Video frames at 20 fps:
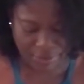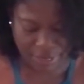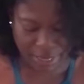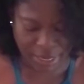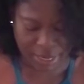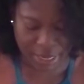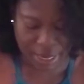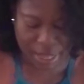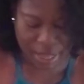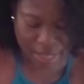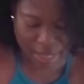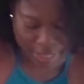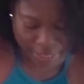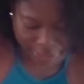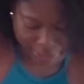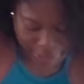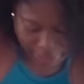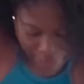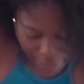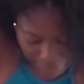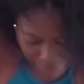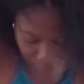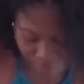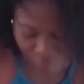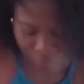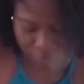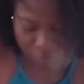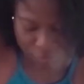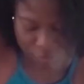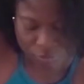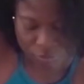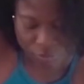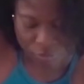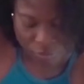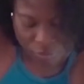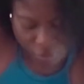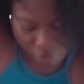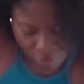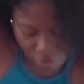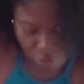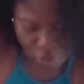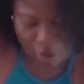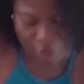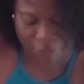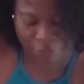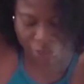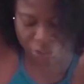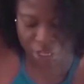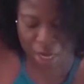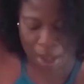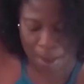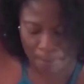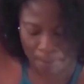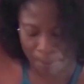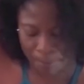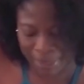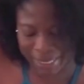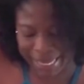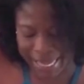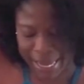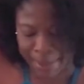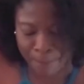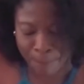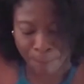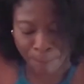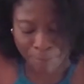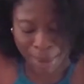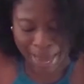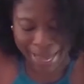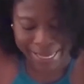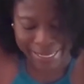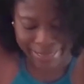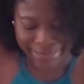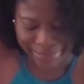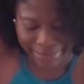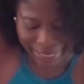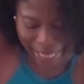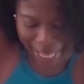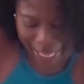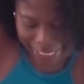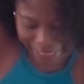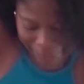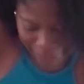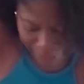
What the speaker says: nice rough chop, but in bite-sized